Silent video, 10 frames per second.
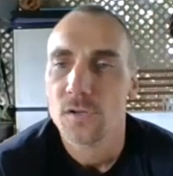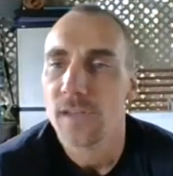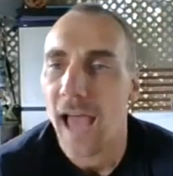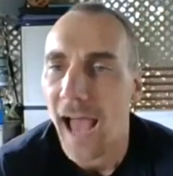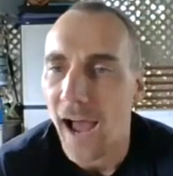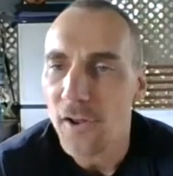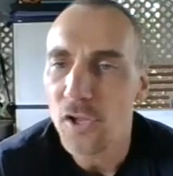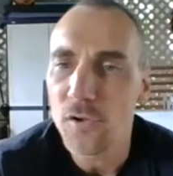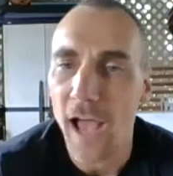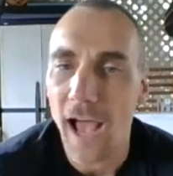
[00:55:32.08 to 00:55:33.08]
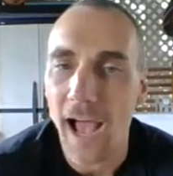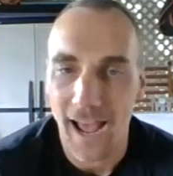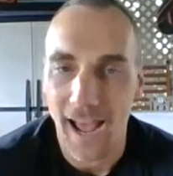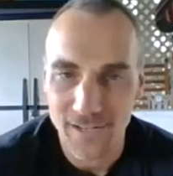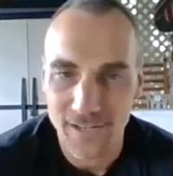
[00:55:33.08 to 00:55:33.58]
How
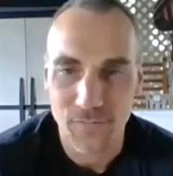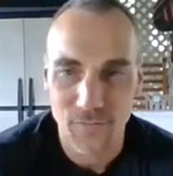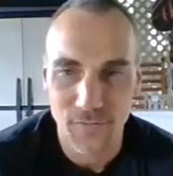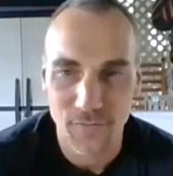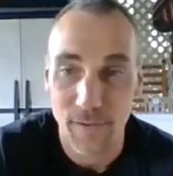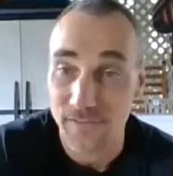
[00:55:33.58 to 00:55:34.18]
did you feel about this?